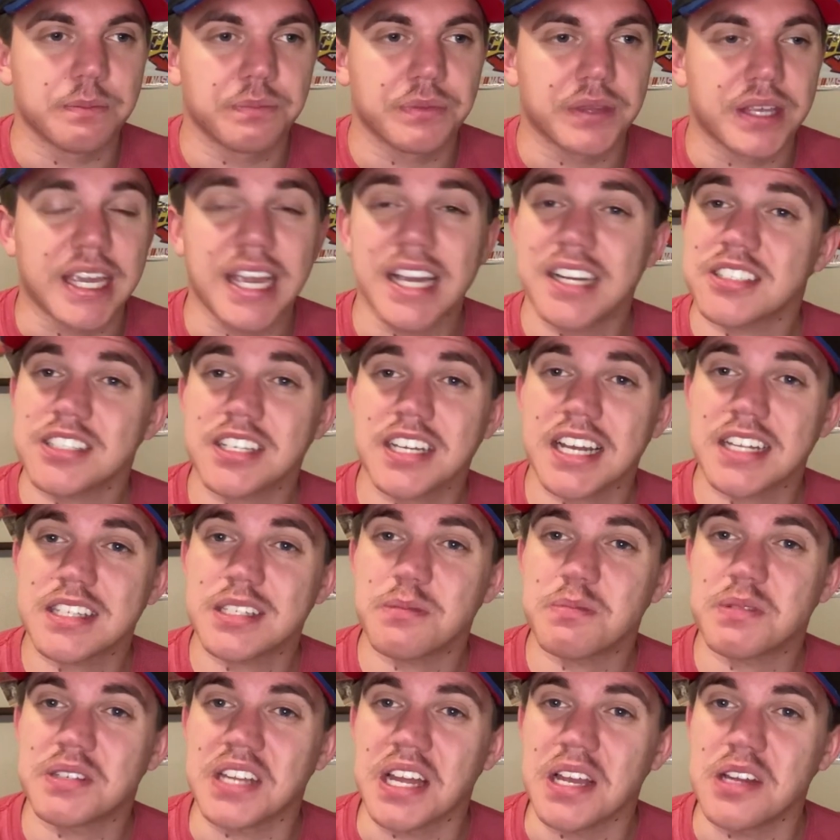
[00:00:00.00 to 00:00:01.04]
He actually got
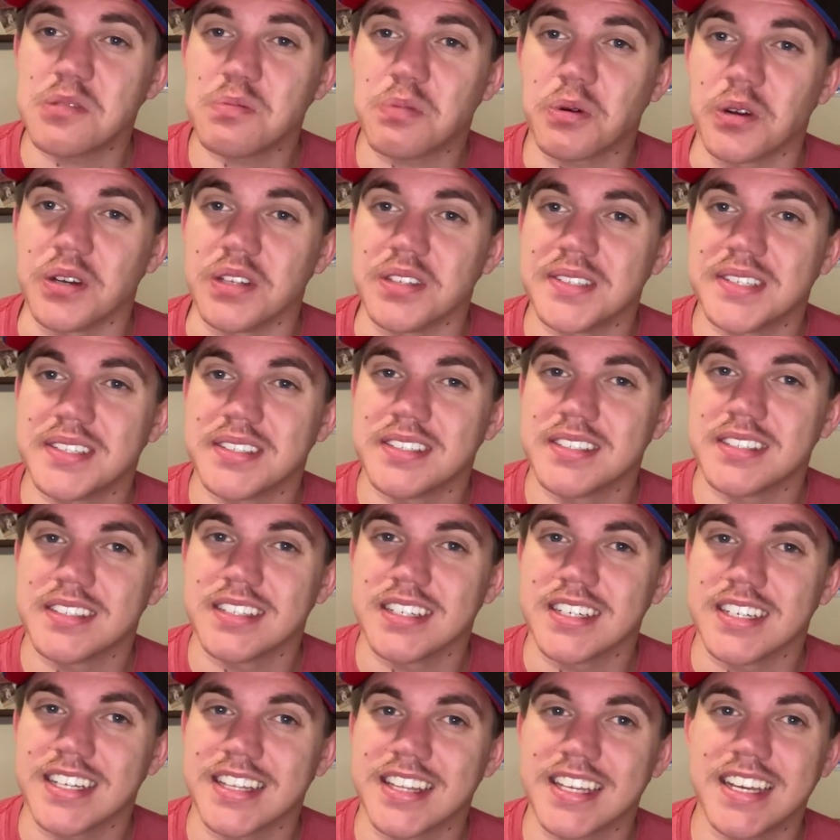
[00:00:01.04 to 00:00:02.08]
some stage points.
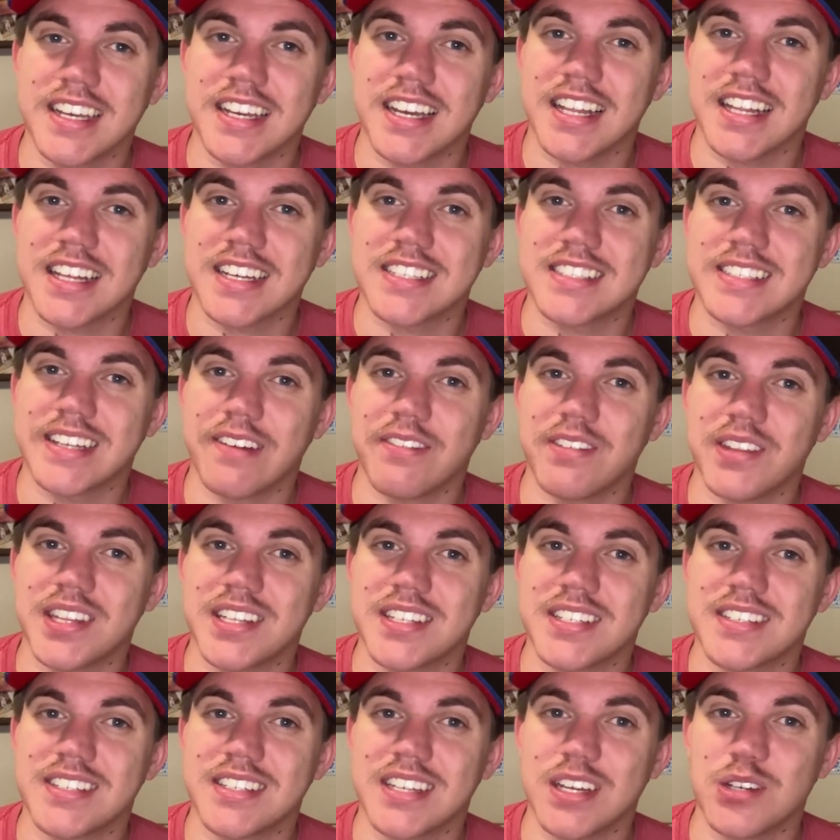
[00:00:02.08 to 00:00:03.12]
I think he got like 7th
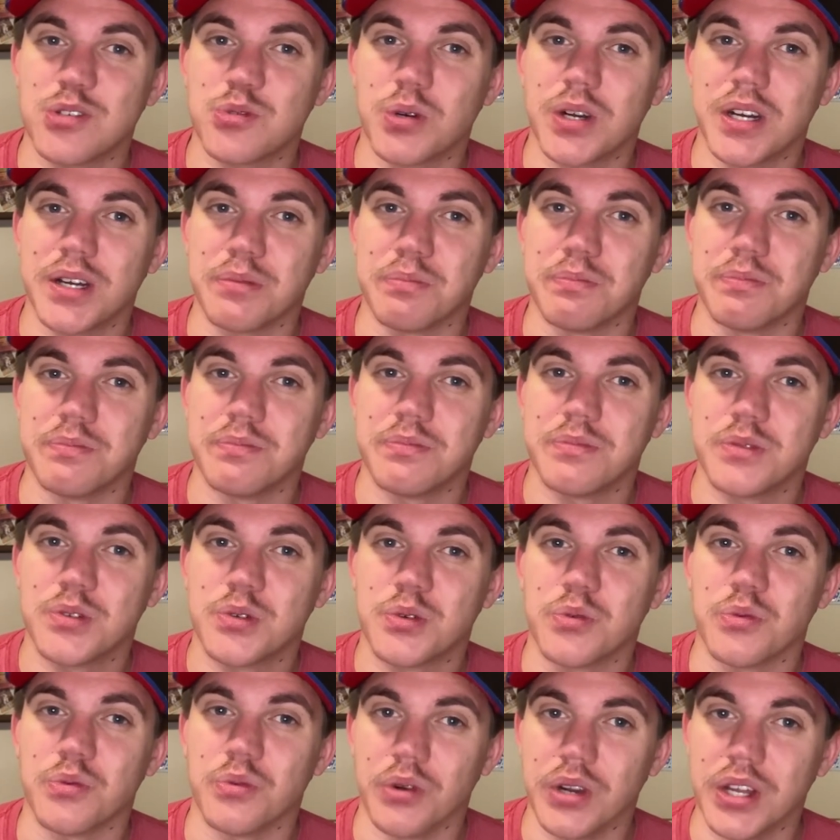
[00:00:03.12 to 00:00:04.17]
in stage one.
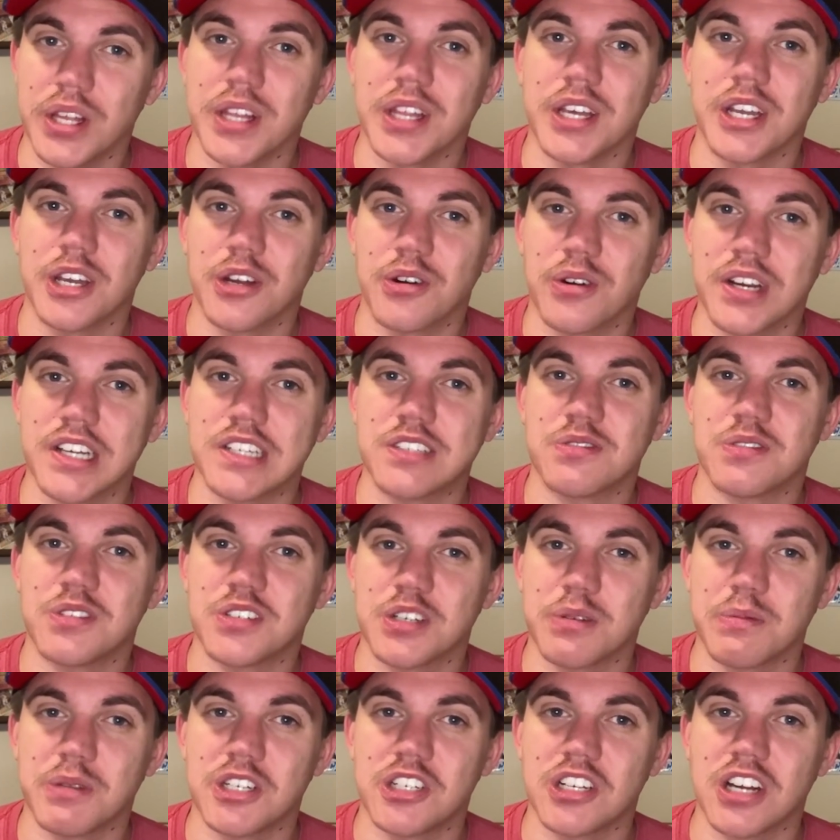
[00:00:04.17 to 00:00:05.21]
Really good race for
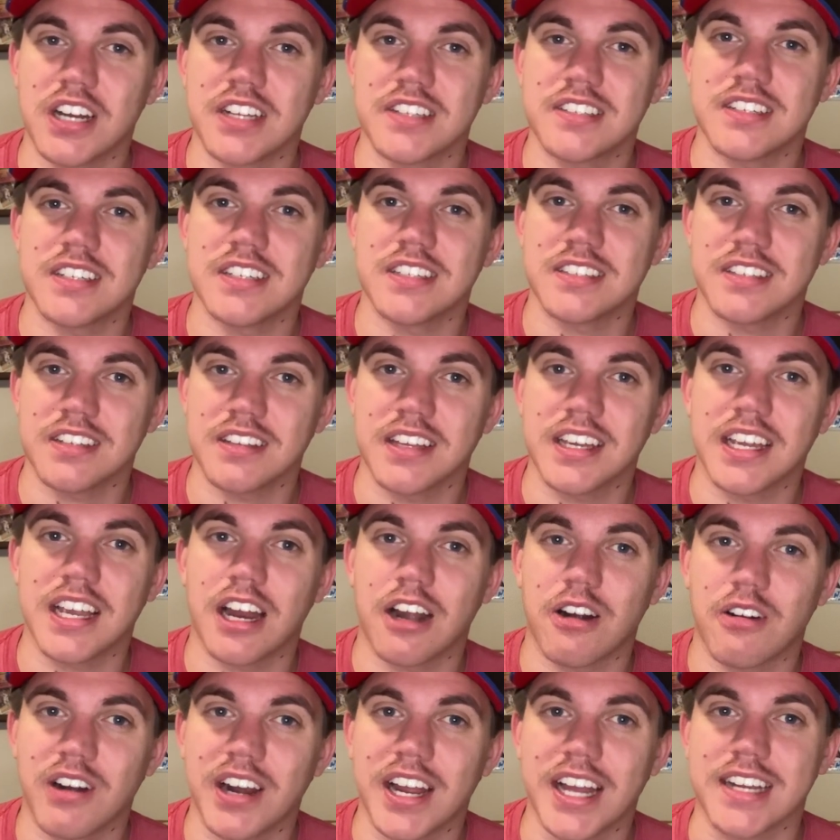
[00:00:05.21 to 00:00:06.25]
Jimmy Johnson until he
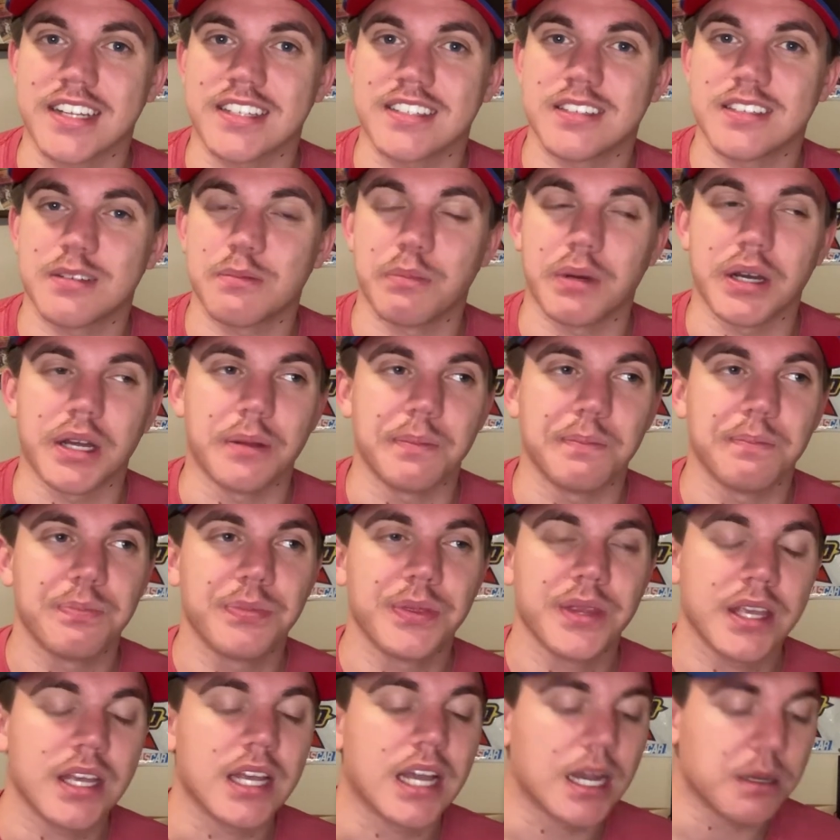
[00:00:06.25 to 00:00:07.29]
got wrecked, but
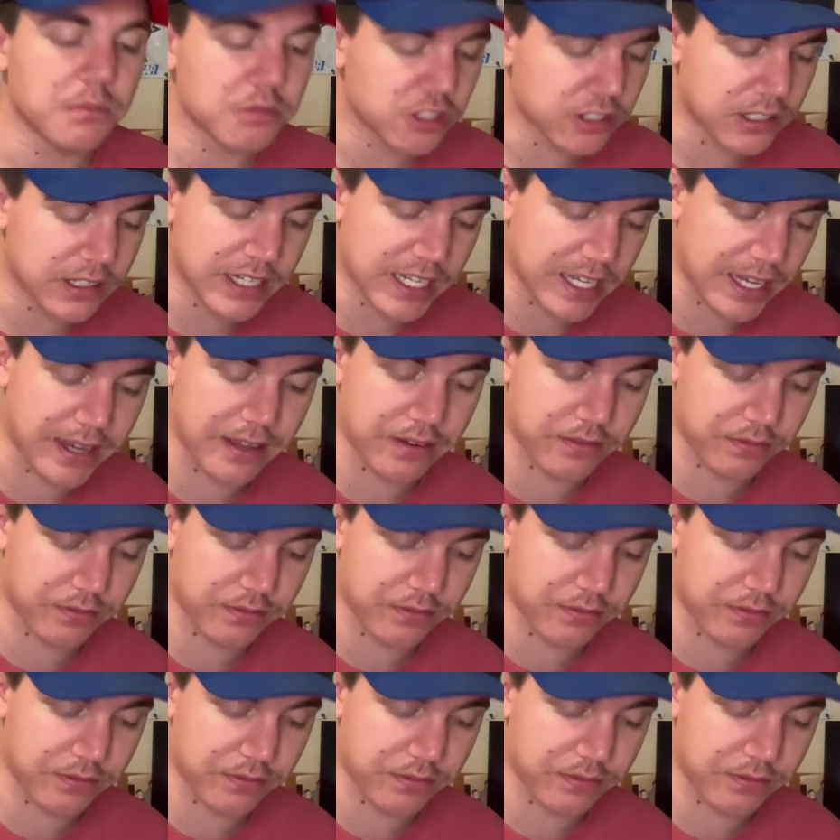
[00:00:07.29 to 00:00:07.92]
I'm sure he had